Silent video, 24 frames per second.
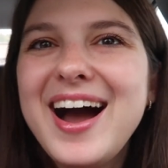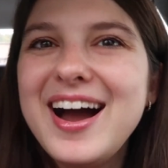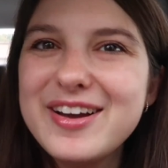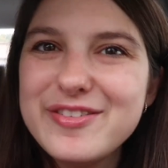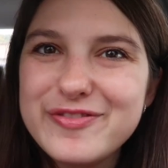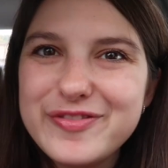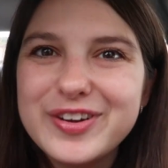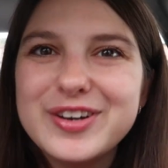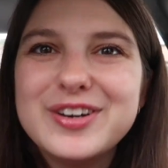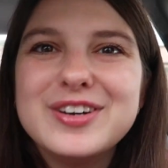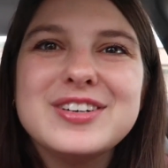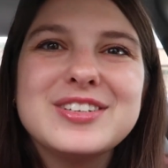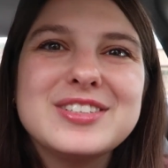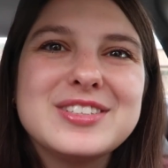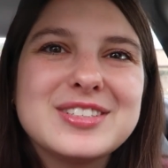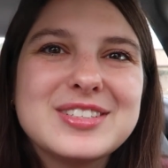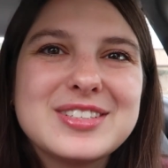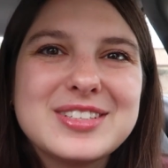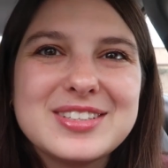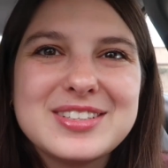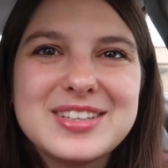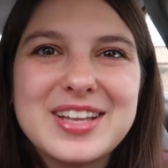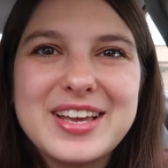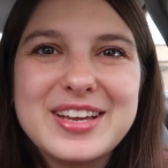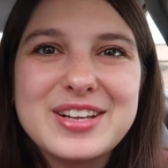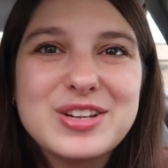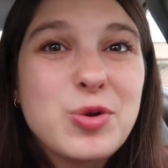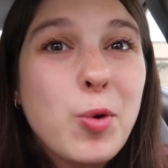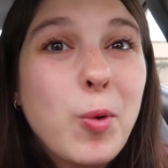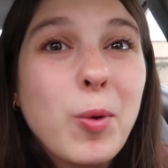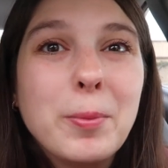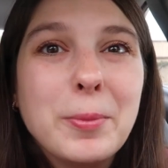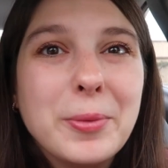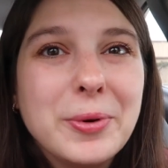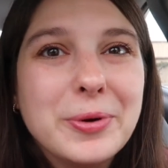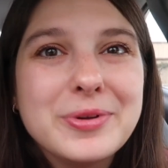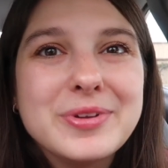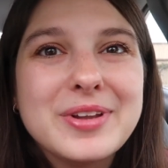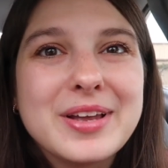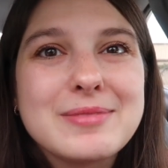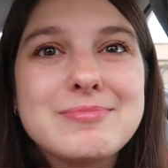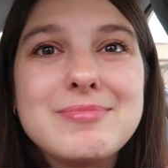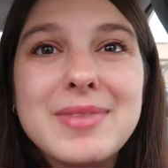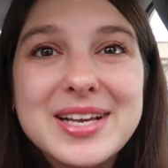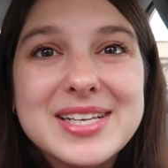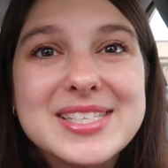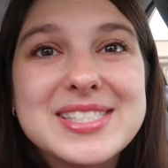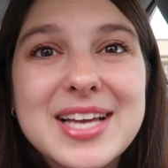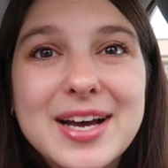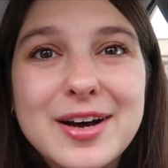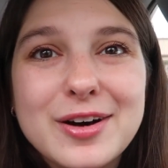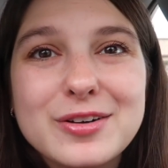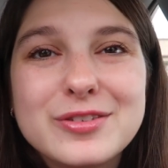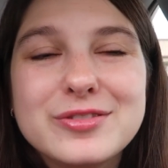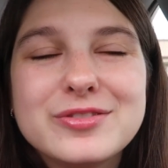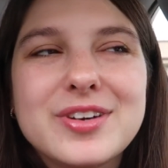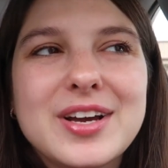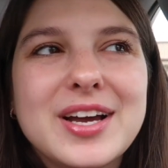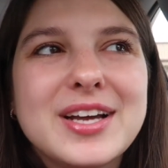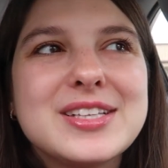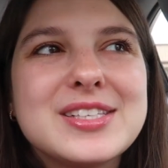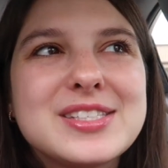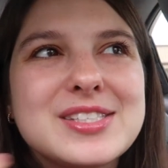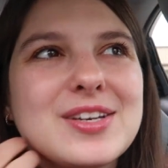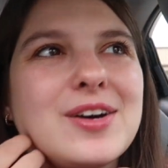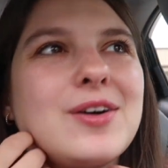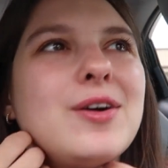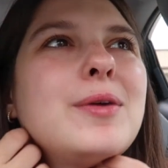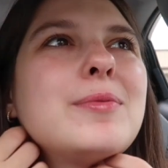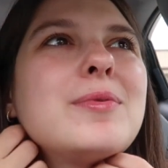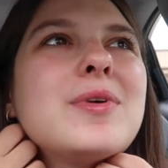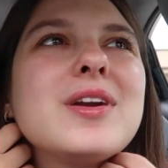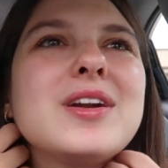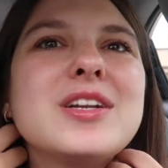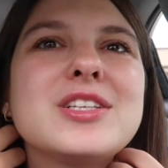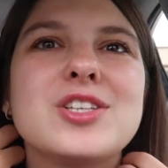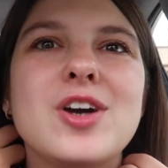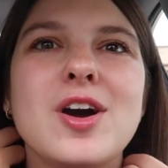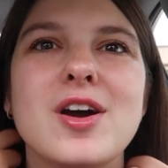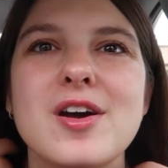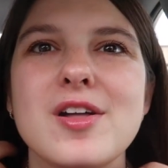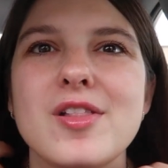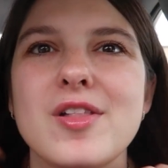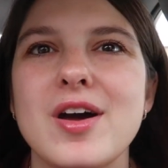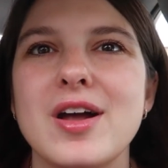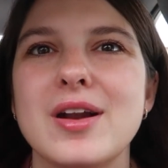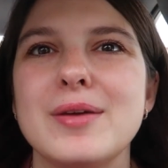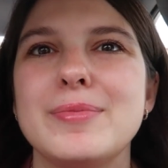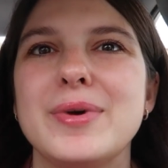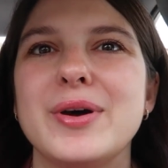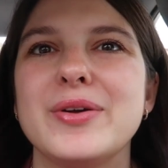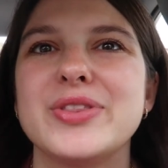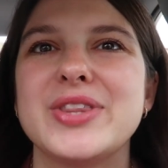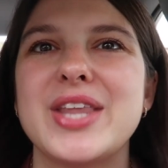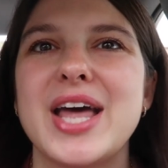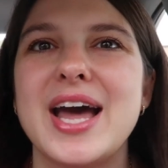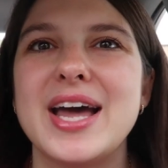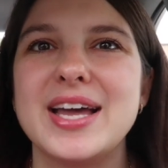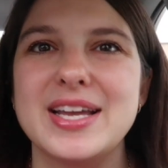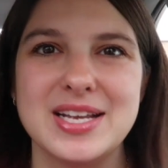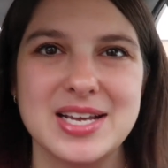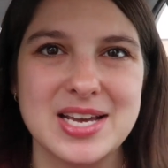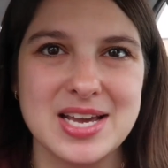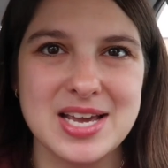I feel like normal, like myself. And so I'm going to talk a lot about that